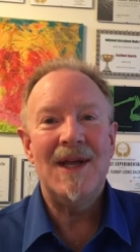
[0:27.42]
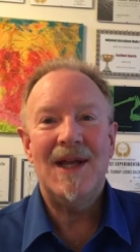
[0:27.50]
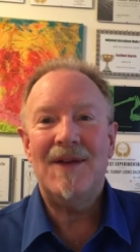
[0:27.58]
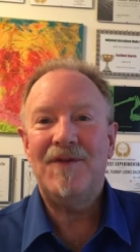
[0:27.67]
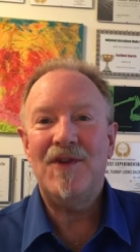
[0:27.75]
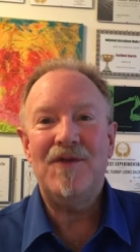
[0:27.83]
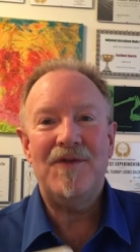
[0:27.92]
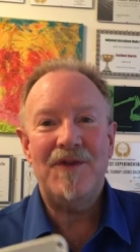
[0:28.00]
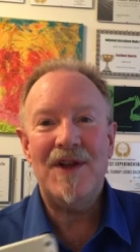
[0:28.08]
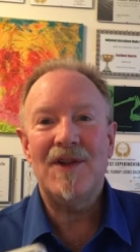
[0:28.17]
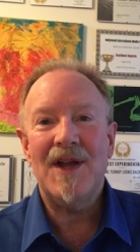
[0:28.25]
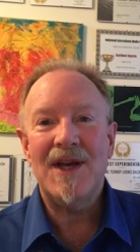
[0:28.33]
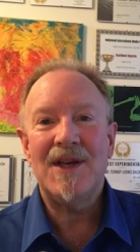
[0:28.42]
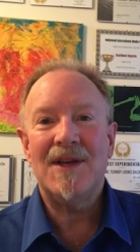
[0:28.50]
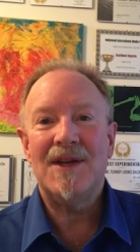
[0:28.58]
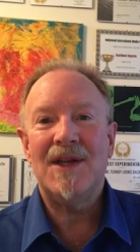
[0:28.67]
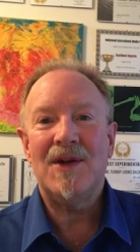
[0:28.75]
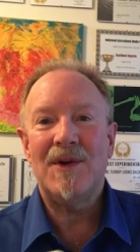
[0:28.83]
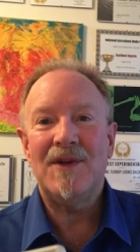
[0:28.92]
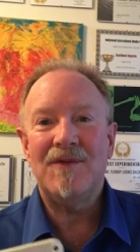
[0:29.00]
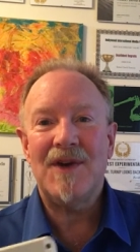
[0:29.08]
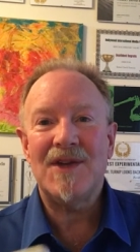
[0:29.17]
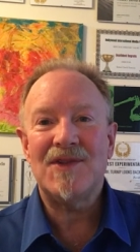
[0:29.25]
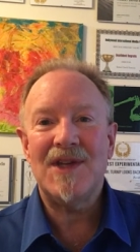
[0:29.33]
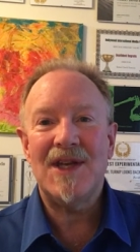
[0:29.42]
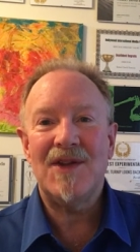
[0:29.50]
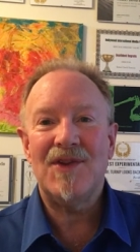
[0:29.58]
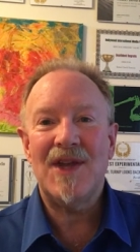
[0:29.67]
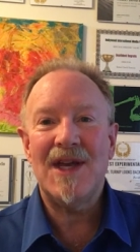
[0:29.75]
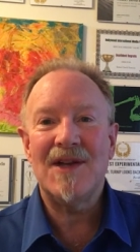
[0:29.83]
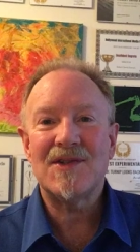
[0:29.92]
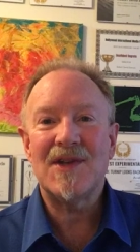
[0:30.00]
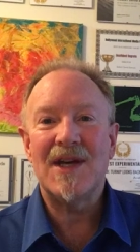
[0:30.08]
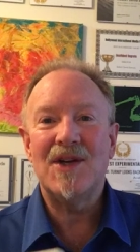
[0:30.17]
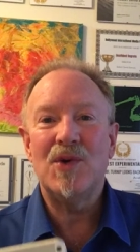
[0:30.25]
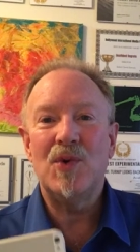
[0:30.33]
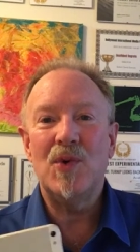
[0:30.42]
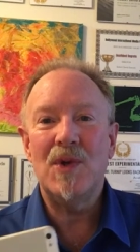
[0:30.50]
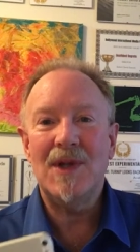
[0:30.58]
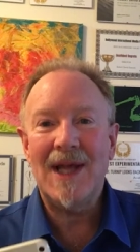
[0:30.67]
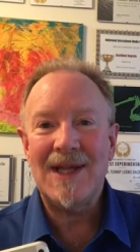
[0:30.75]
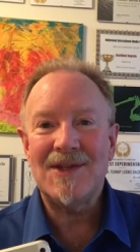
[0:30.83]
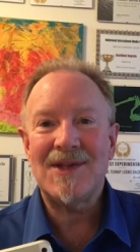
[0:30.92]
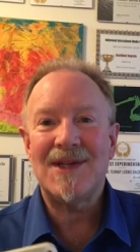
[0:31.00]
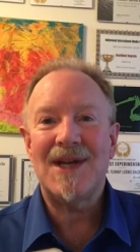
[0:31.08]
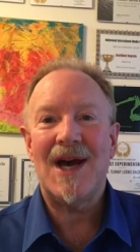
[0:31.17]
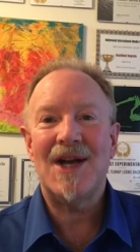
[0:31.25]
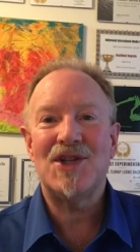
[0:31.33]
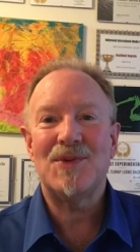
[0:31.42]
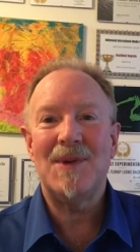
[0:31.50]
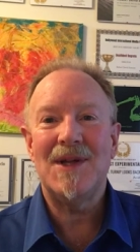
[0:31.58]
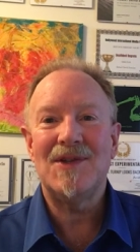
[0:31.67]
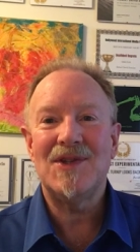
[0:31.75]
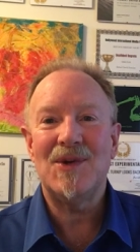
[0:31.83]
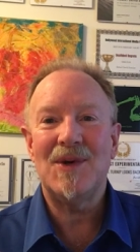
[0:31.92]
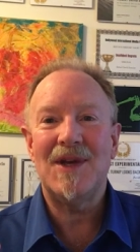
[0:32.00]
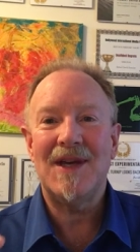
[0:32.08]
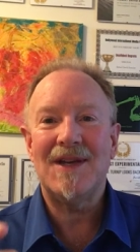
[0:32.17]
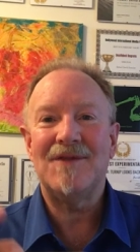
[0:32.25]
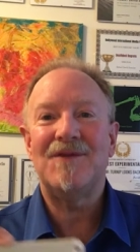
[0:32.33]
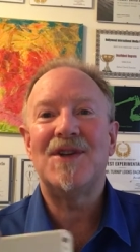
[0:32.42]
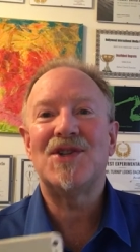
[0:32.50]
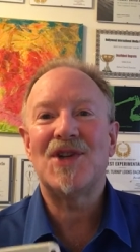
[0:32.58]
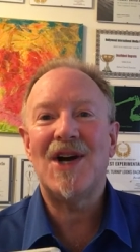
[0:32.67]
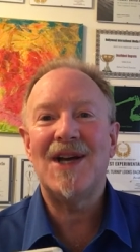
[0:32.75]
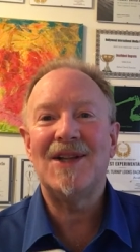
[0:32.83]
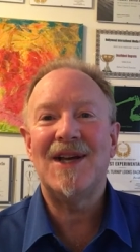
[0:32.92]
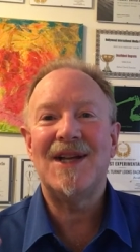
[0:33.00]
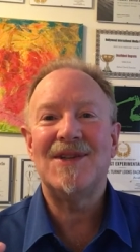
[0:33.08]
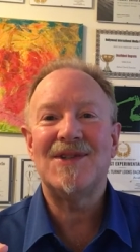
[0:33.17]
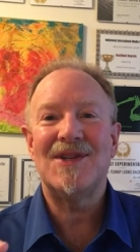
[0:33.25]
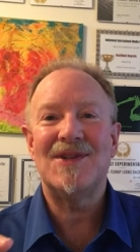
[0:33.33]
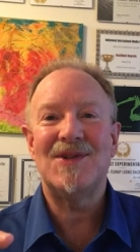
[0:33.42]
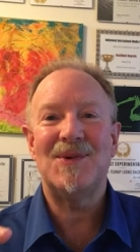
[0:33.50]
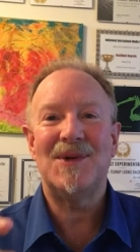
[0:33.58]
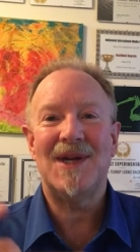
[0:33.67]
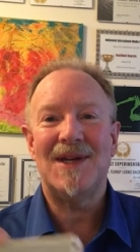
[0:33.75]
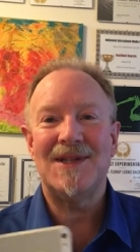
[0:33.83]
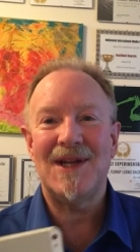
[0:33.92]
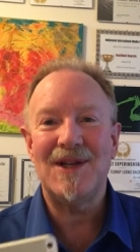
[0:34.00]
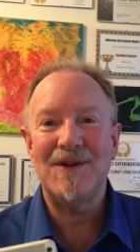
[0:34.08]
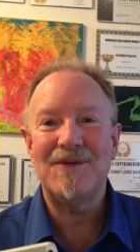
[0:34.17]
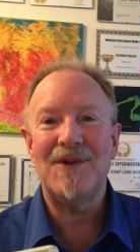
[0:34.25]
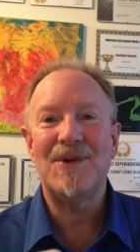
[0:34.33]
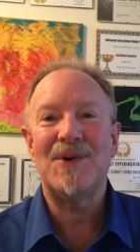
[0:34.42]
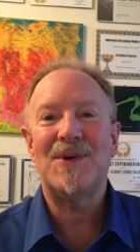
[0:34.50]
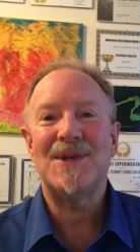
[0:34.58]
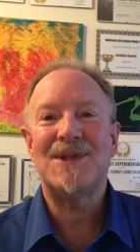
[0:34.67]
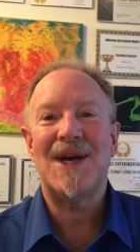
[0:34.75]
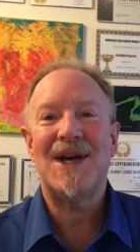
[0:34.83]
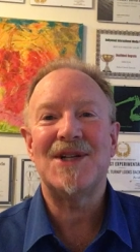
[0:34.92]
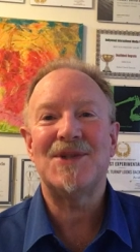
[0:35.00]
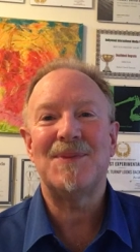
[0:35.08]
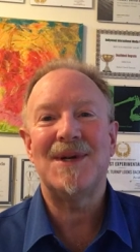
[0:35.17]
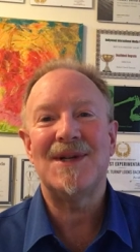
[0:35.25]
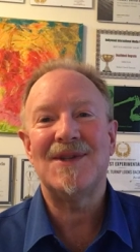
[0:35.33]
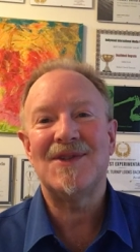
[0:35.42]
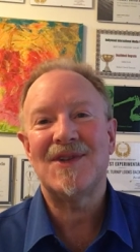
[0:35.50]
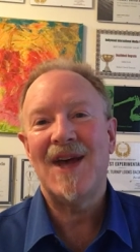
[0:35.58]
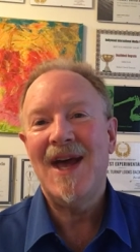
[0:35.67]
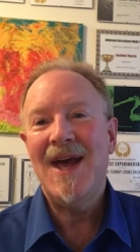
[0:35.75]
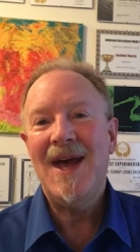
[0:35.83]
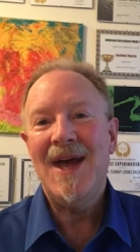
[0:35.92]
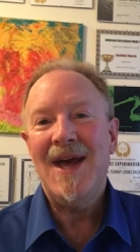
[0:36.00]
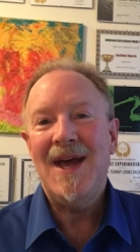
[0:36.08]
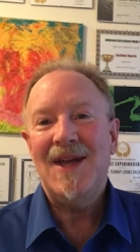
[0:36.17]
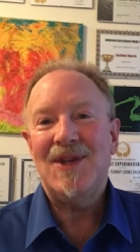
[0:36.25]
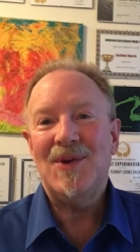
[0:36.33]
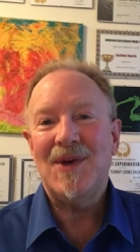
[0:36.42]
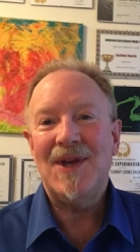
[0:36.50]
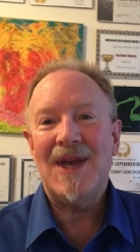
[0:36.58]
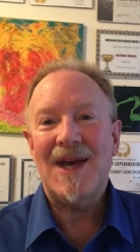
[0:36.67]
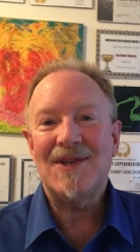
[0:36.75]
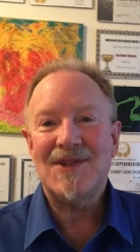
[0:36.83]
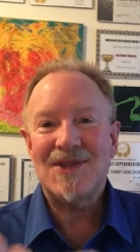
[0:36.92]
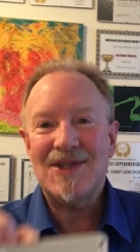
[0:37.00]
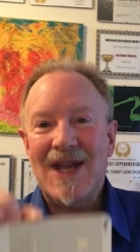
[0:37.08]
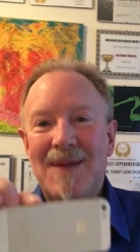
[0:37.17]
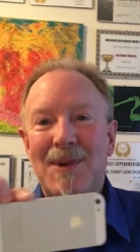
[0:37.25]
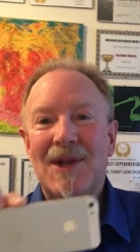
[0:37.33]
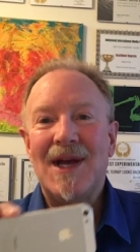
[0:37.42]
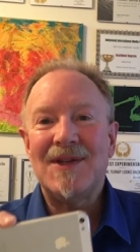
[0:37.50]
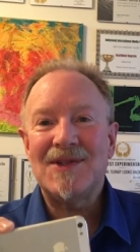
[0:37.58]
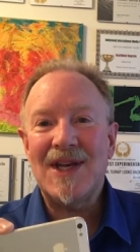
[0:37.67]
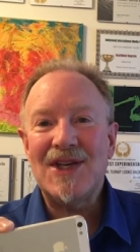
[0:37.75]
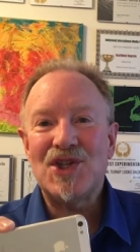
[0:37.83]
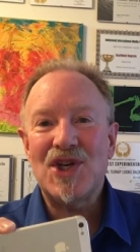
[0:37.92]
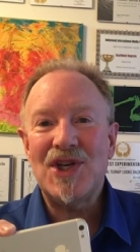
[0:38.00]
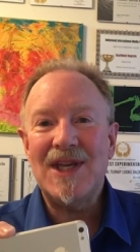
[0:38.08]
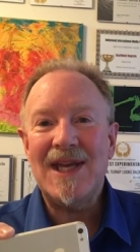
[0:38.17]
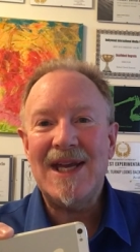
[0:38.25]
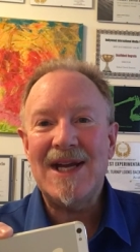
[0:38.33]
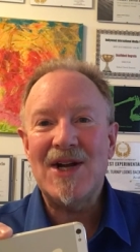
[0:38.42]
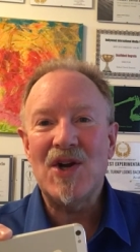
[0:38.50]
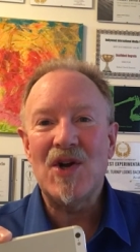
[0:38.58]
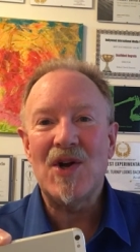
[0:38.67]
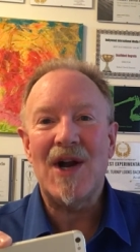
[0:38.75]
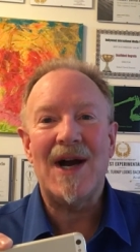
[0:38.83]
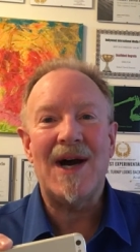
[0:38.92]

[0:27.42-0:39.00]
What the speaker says: feel like investing in things like cool lens attachments, you can get fisheye lenses, you can get telephoto attachments, you can get stabilization gear.